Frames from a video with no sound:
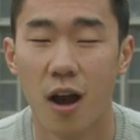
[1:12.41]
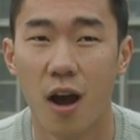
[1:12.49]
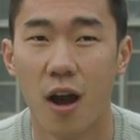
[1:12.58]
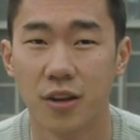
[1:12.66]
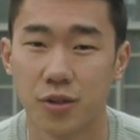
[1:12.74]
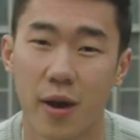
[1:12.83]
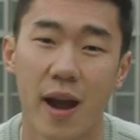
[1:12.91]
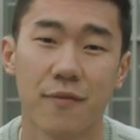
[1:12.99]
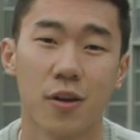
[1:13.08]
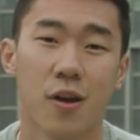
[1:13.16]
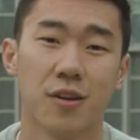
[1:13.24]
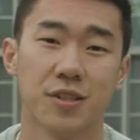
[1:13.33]
Uh, so I
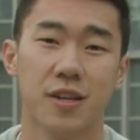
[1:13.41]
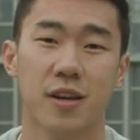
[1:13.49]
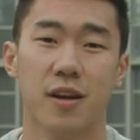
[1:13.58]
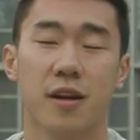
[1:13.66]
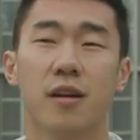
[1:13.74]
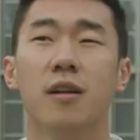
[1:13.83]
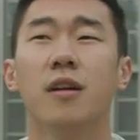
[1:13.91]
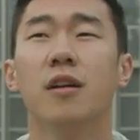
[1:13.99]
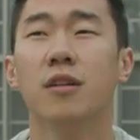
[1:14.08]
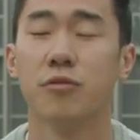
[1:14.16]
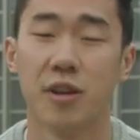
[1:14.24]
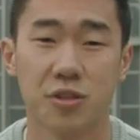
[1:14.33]
have class here
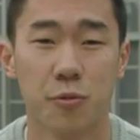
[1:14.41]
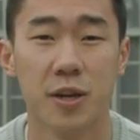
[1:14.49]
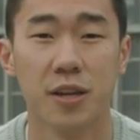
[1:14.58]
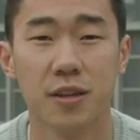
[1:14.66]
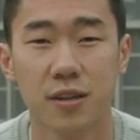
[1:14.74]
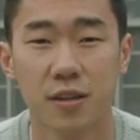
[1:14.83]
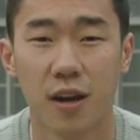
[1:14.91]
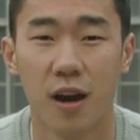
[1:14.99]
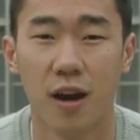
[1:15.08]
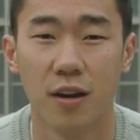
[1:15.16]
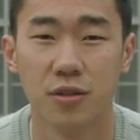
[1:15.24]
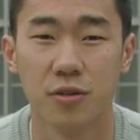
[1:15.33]
twice a week uh,